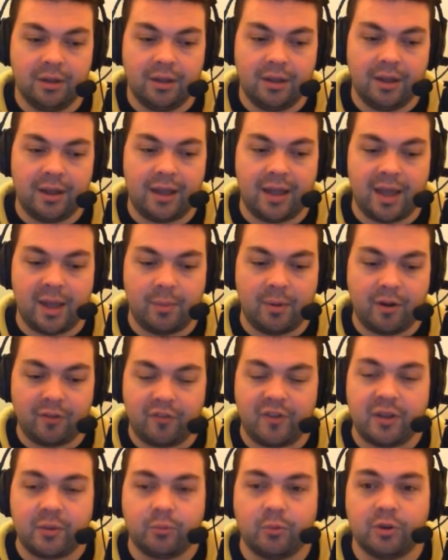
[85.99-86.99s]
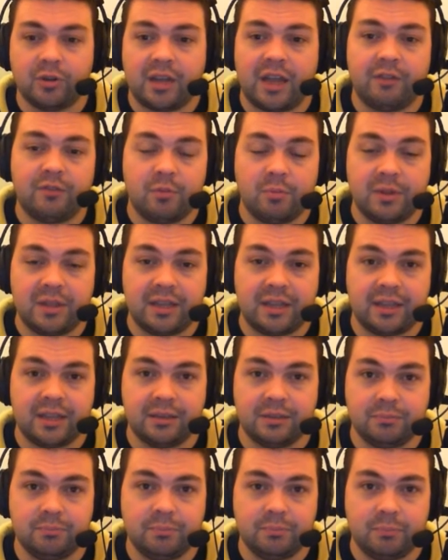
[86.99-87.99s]
I think what everybody
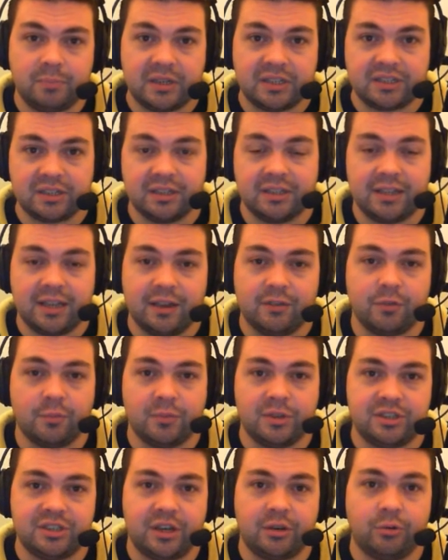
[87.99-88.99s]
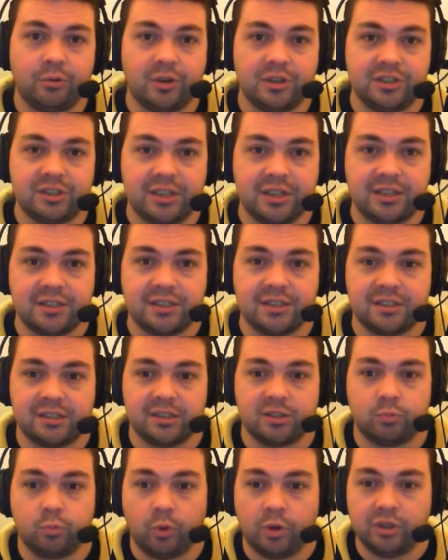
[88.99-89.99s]
can basically take from the general consensus
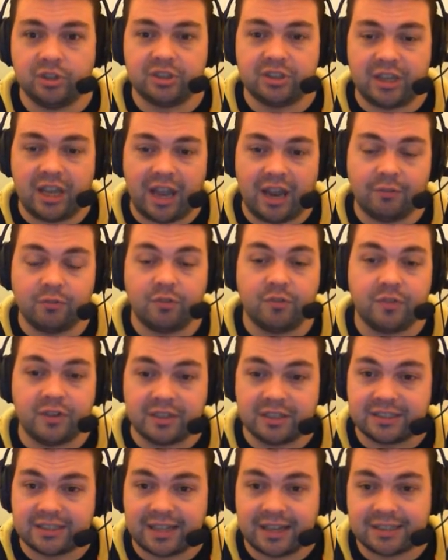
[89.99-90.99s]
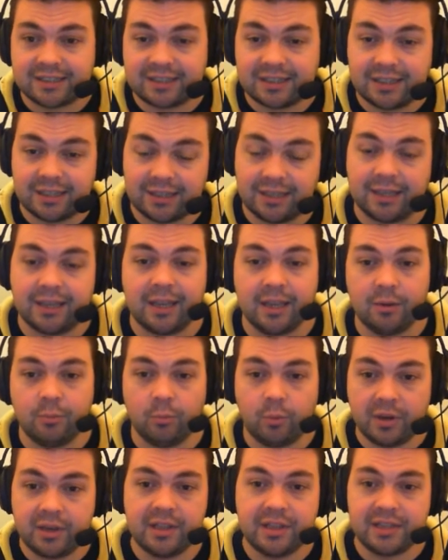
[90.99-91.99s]
is once everything starts clicking,
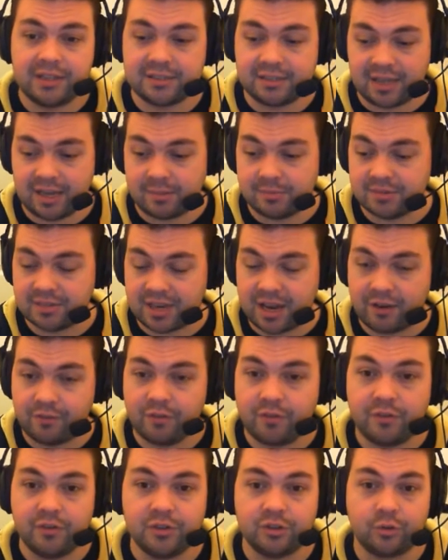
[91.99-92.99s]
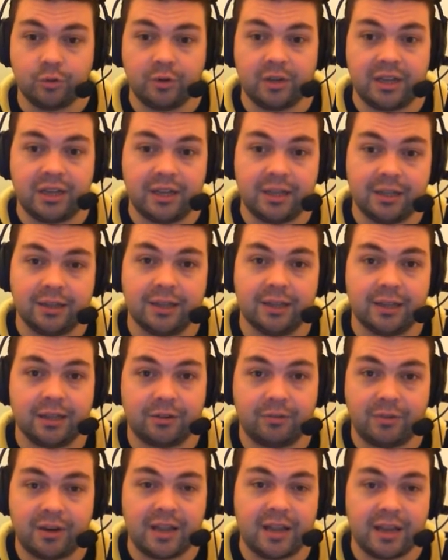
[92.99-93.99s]
one of these games, everything's going to click
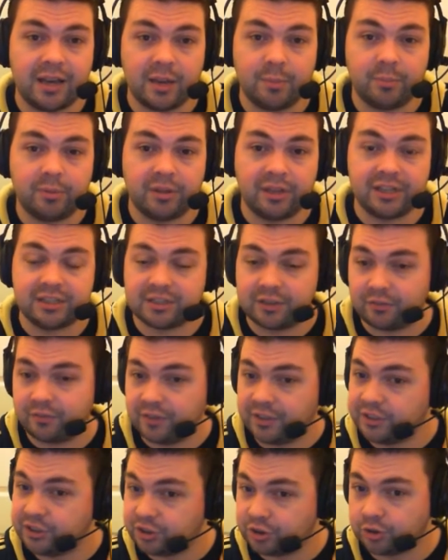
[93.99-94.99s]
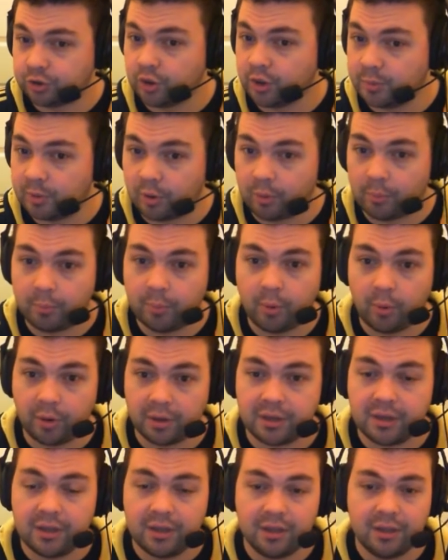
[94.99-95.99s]
right into place. The finishing is going to be on
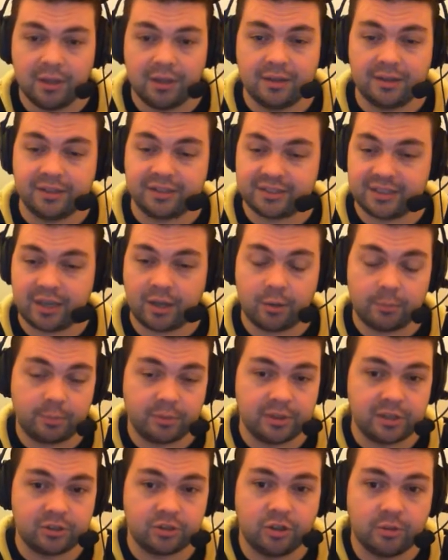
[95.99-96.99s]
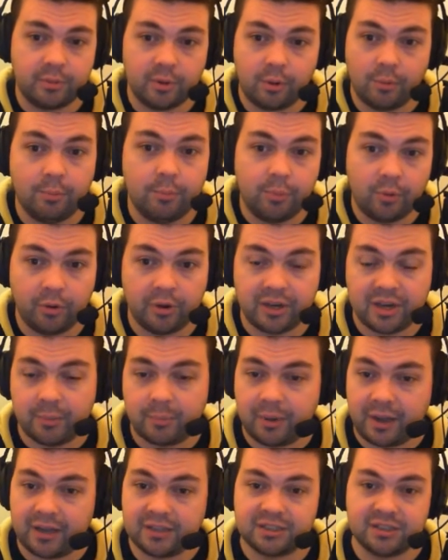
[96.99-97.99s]
point, the setup play is going to be on point, the
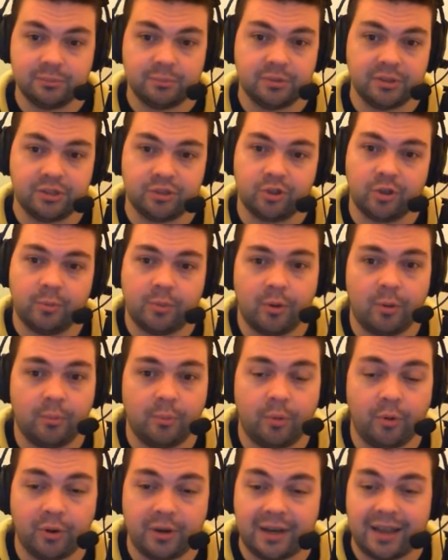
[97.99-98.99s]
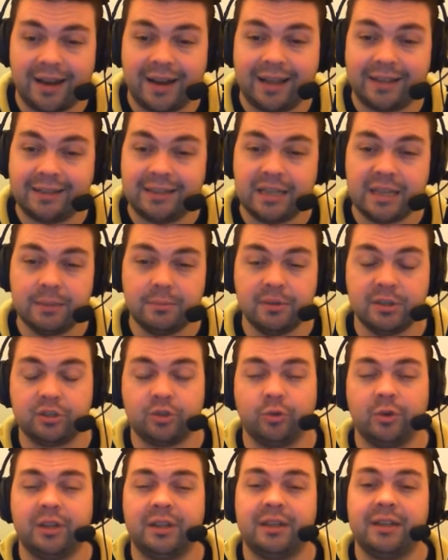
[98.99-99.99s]
passing play is going to be on point, and a team is
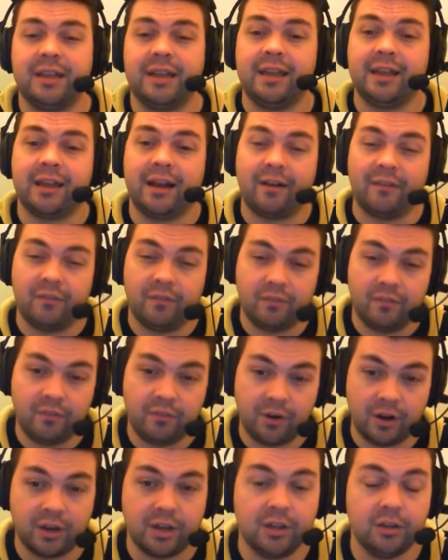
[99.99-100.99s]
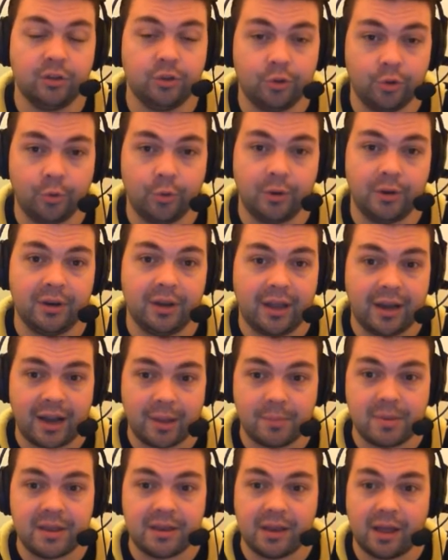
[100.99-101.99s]
going to take a fucking doing. And I
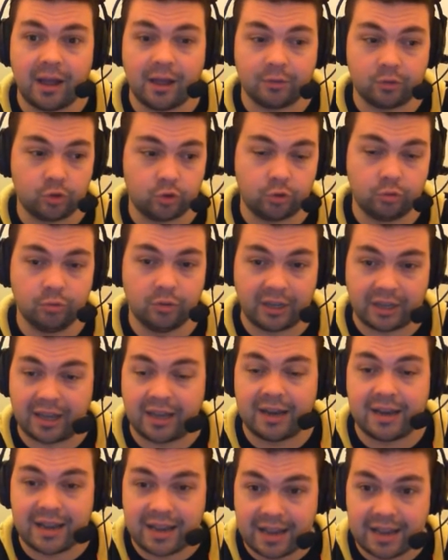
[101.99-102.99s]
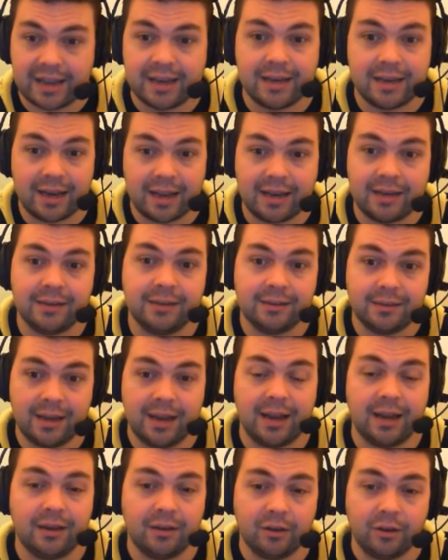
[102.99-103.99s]
mean, like an 8, 9,
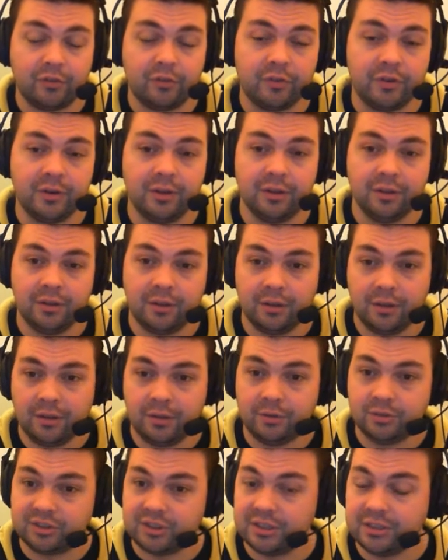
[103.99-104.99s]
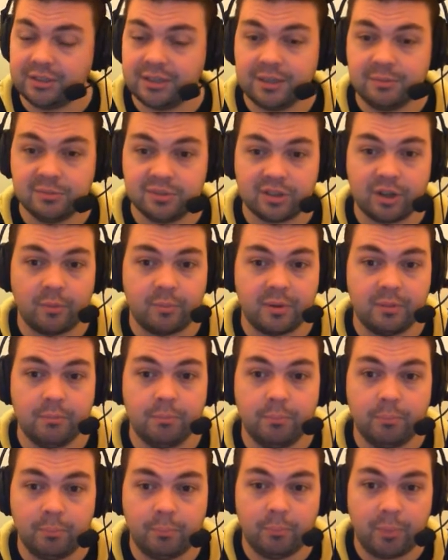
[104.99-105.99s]
10, nothing. I've seen teams that have been
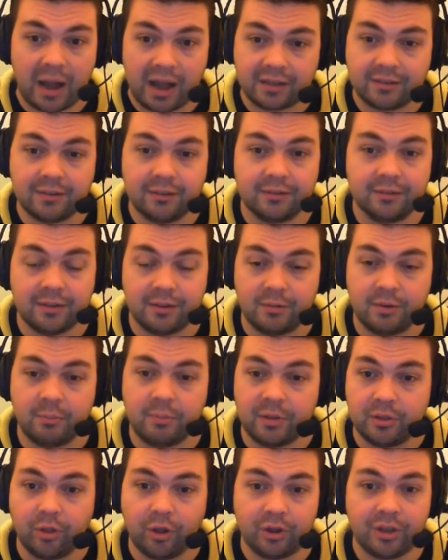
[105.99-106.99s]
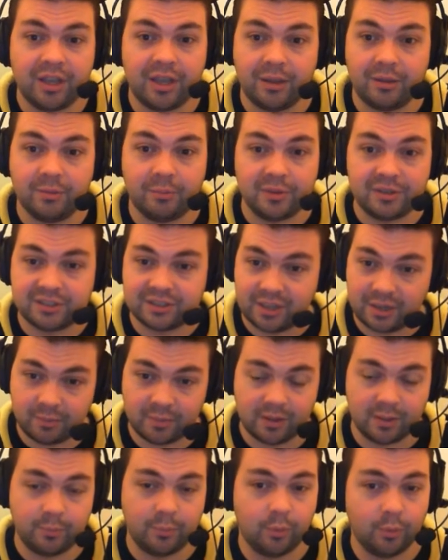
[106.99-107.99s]
battered and they've been lucky, they've been saved
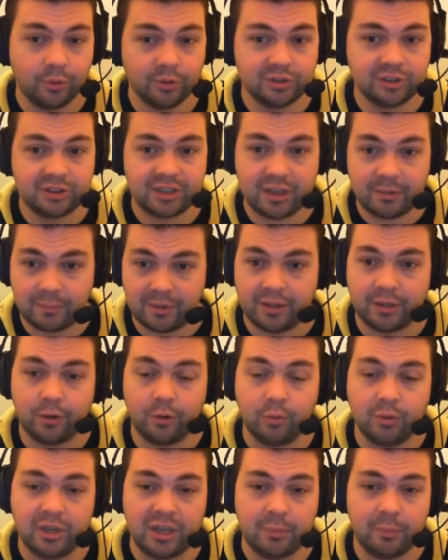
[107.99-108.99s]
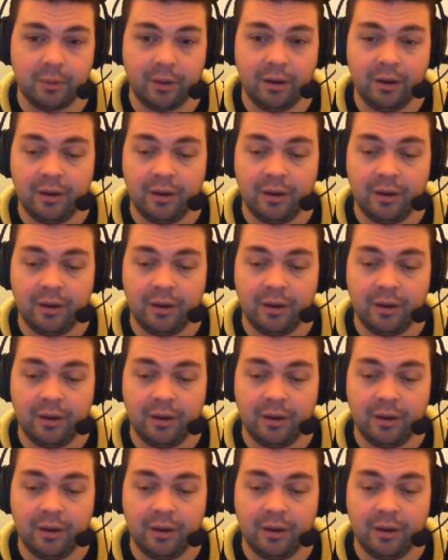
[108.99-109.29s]
by the post, saved by the goalkeeper.